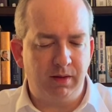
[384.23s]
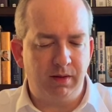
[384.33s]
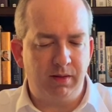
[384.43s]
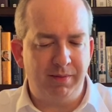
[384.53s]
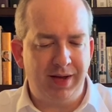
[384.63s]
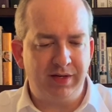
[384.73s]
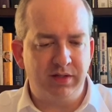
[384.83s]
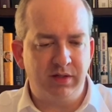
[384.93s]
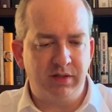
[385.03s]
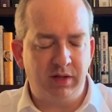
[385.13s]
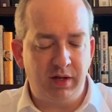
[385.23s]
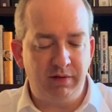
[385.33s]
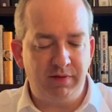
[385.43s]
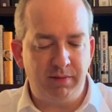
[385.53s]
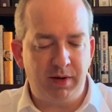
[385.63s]
the Madison's
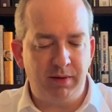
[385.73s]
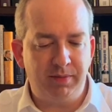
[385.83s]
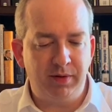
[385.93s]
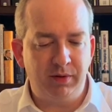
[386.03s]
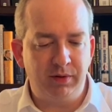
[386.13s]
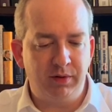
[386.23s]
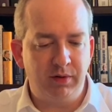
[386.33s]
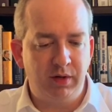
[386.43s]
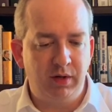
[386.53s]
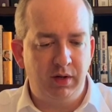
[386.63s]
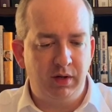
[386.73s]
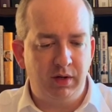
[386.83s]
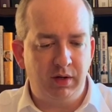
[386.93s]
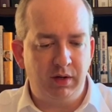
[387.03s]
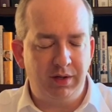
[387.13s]
life at Montpelier
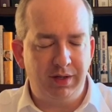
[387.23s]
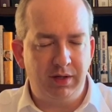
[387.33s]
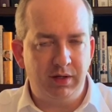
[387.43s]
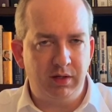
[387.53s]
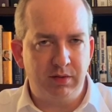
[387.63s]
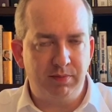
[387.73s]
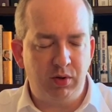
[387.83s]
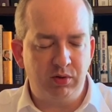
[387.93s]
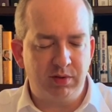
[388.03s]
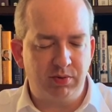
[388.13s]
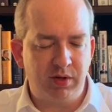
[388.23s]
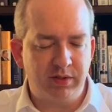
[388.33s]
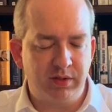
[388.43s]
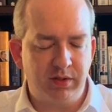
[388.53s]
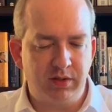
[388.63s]
in his
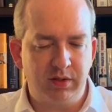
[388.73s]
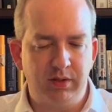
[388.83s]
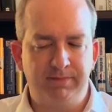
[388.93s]
post-presidency.